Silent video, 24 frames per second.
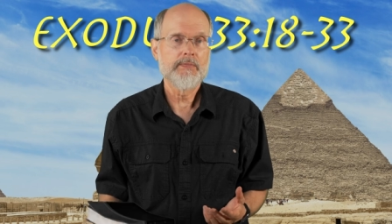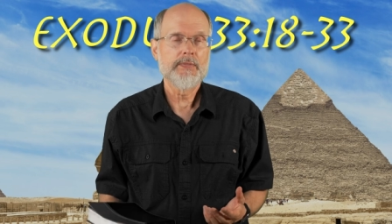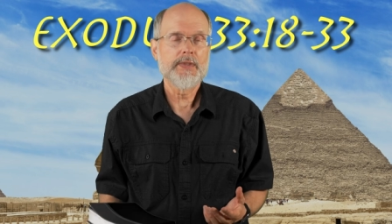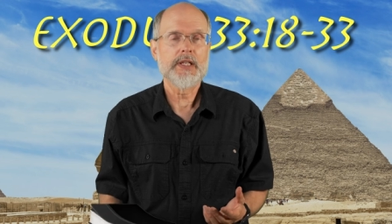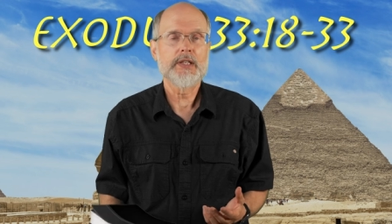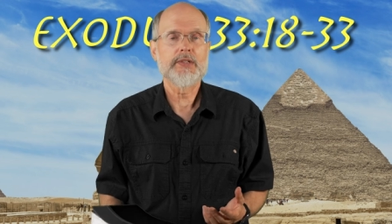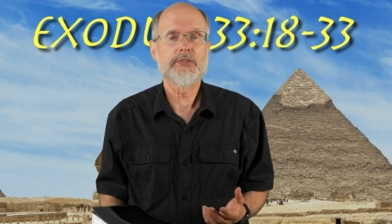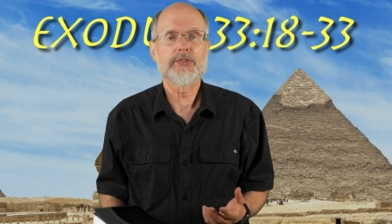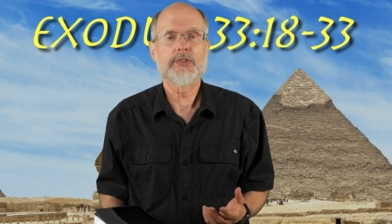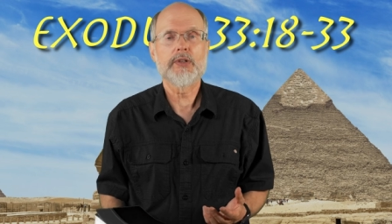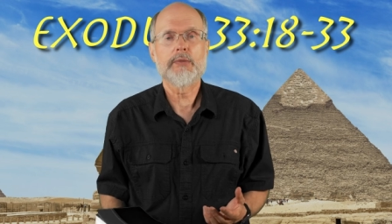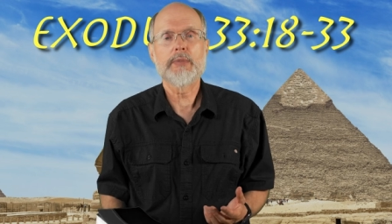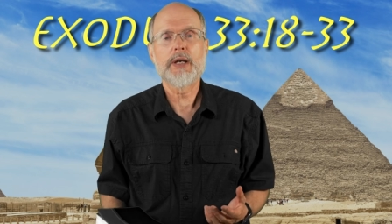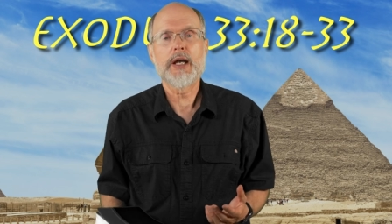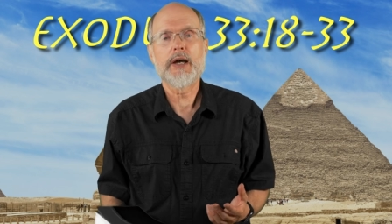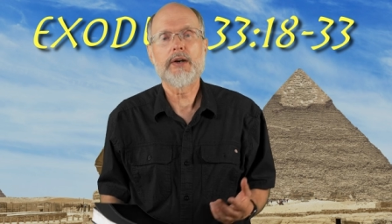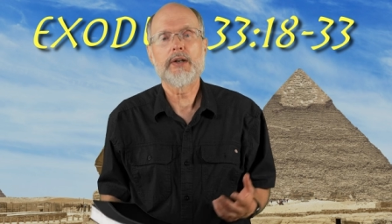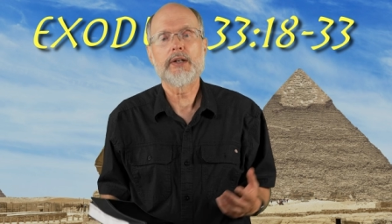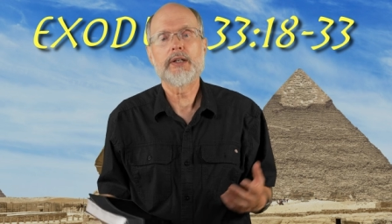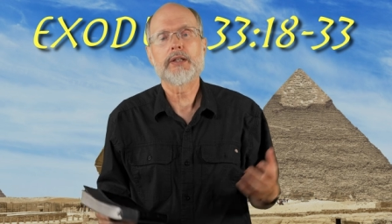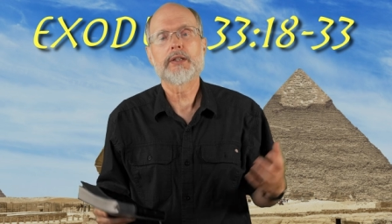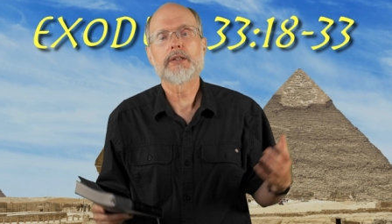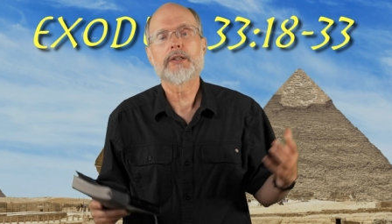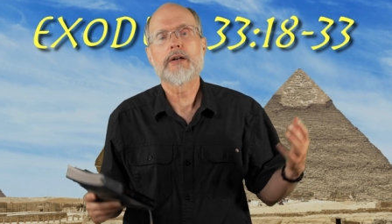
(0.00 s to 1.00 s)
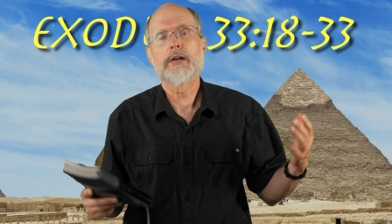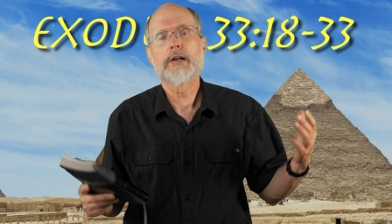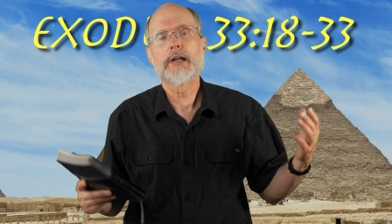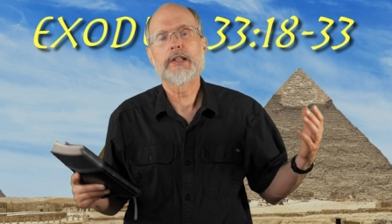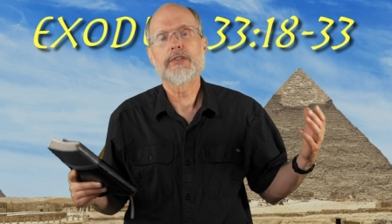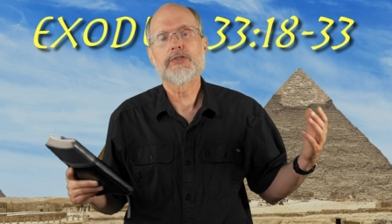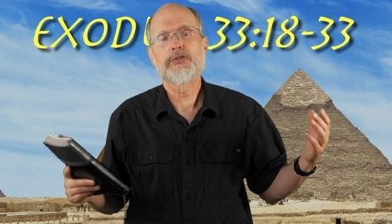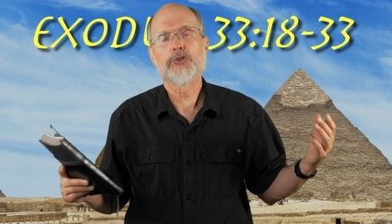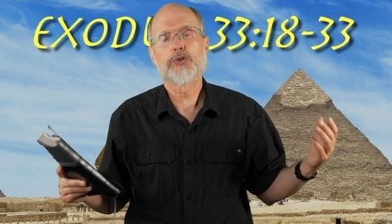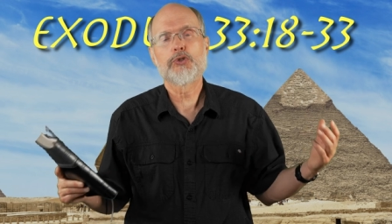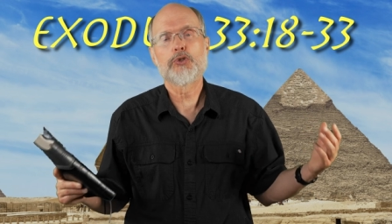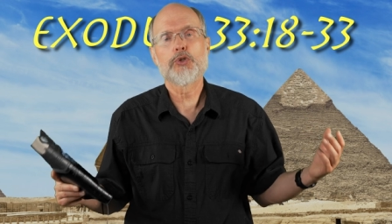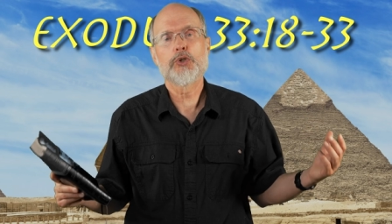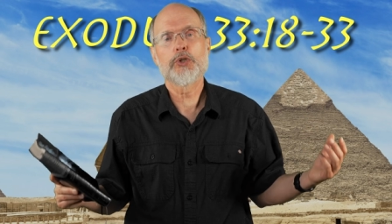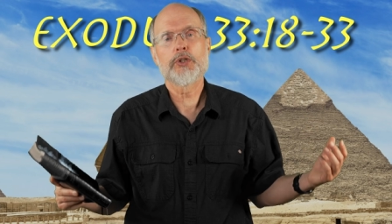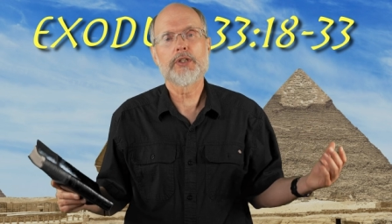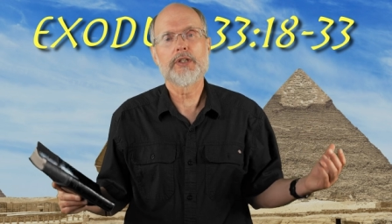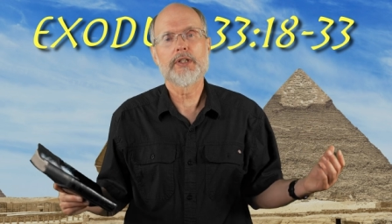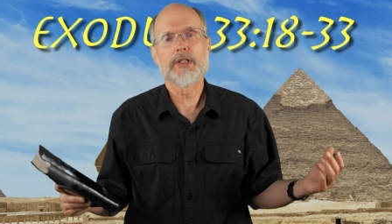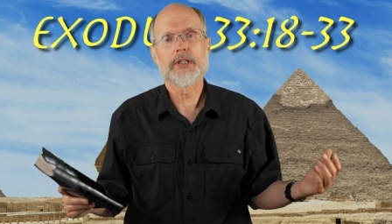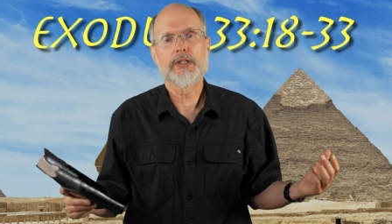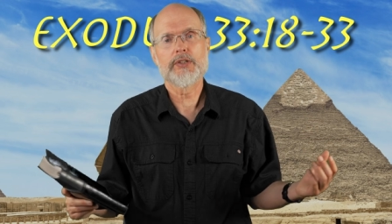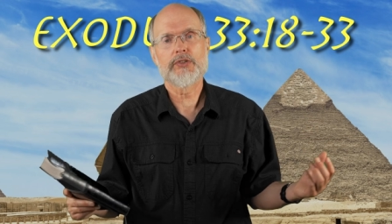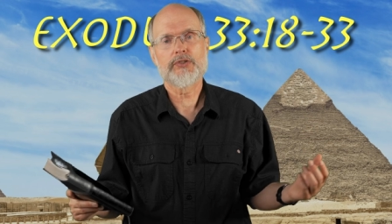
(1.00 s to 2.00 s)
it's about God's
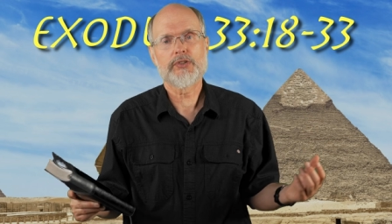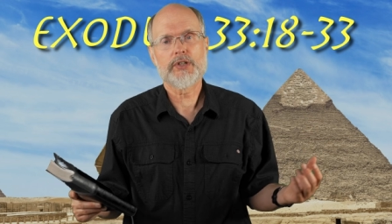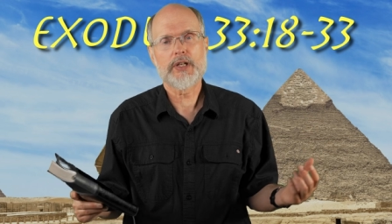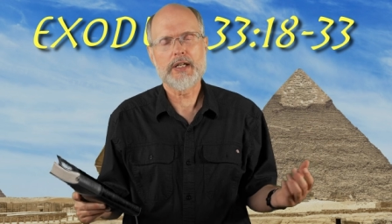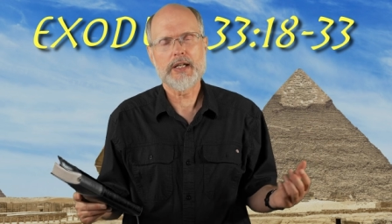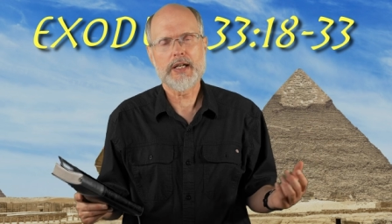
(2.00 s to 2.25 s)
goodness